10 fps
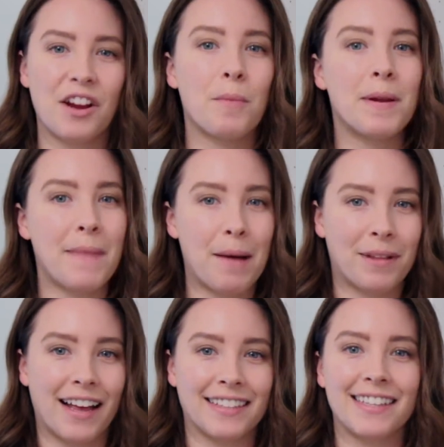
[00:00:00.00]
The urban map
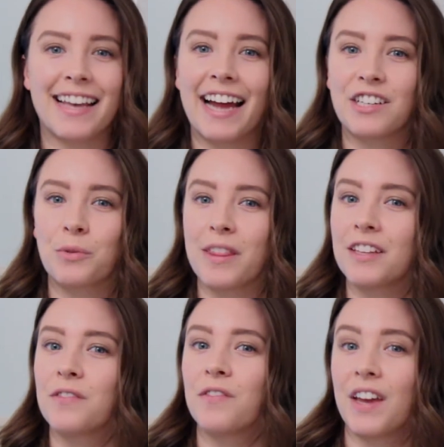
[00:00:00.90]
glass is etched with
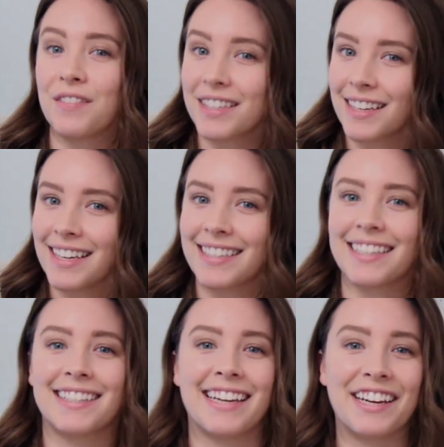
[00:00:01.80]
his favorite city's
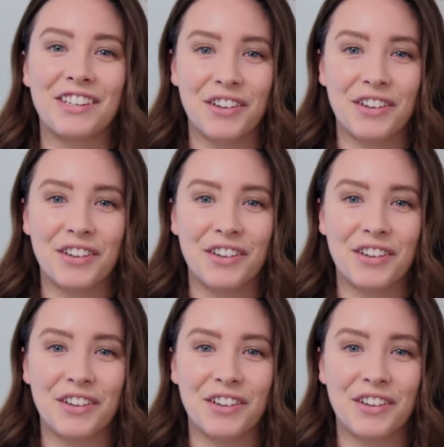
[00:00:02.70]
distinct